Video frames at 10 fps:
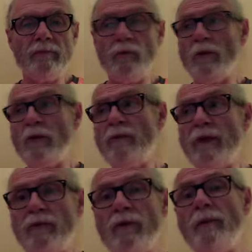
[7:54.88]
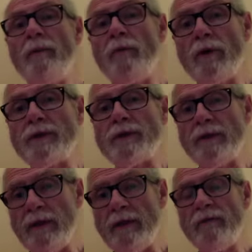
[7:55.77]
What if that family wants to
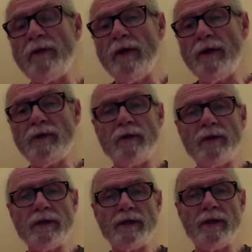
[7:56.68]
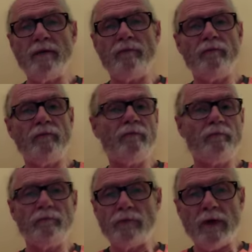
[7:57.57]
leave the country, say
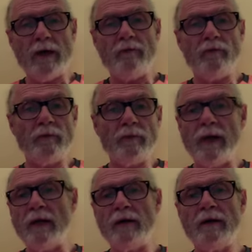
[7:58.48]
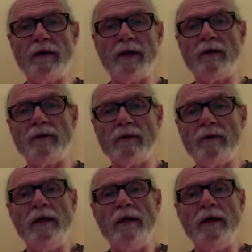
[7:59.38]
travel from Canada down to